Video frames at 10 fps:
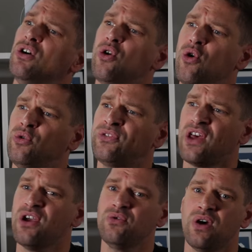
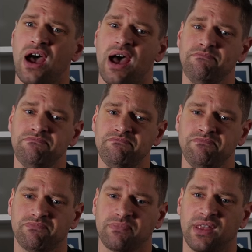
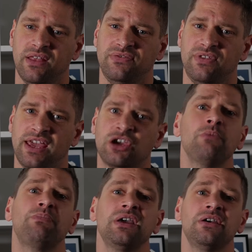Also, it
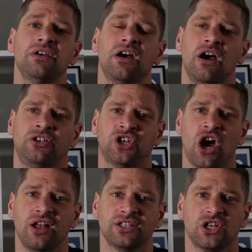could be a
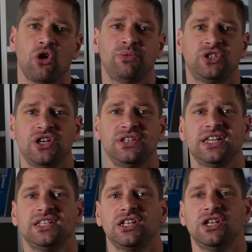chance, an
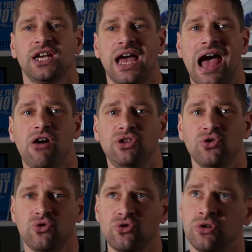opportunity to look at how
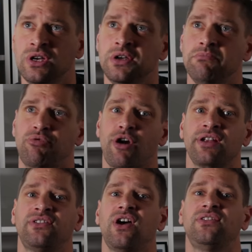you're
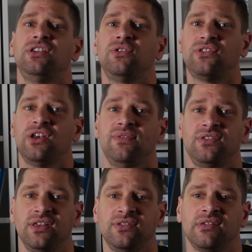productizing your
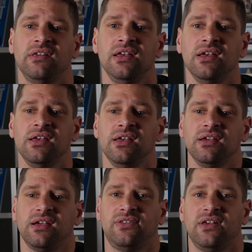services,
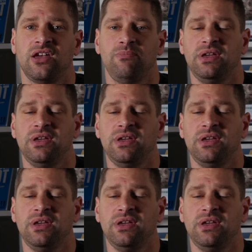because it could